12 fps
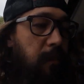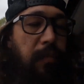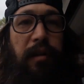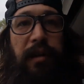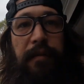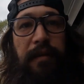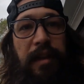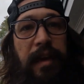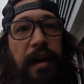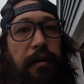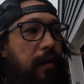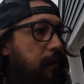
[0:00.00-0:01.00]
pulling everything
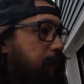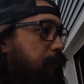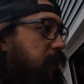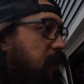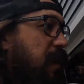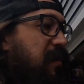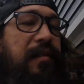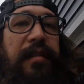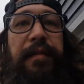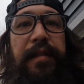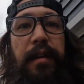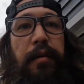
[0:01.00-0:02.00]
out, lots of
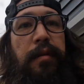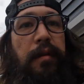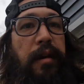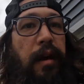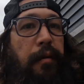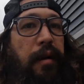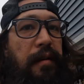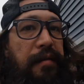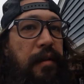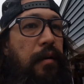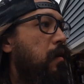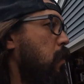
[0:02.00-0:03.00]
stuff to go through, get rid of.
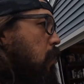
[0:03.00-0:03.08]
So